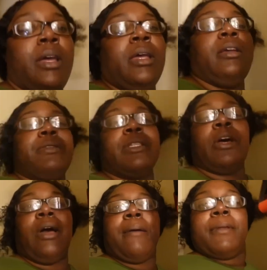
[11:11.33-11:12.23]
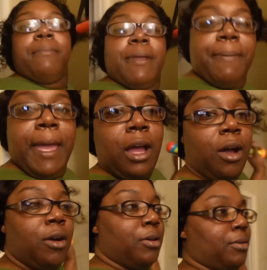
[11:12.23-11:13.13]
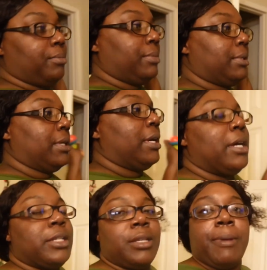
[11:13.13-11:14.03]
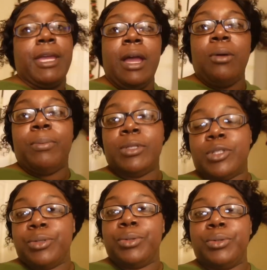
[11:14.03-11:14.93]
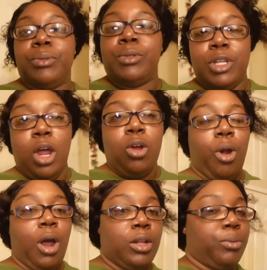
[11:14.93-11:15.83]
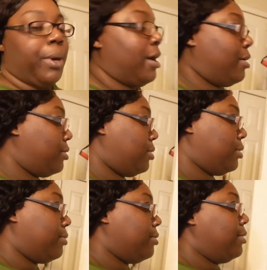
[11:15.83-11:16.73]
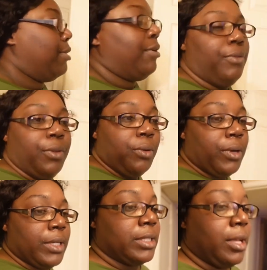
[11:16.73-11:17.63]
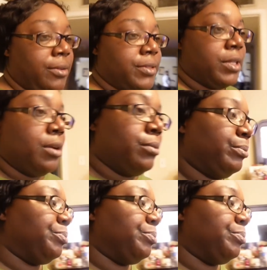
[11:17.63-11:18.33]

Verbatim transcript: He was so happy to be back home to be able to, you know, crawl around on the floor and stuff. So.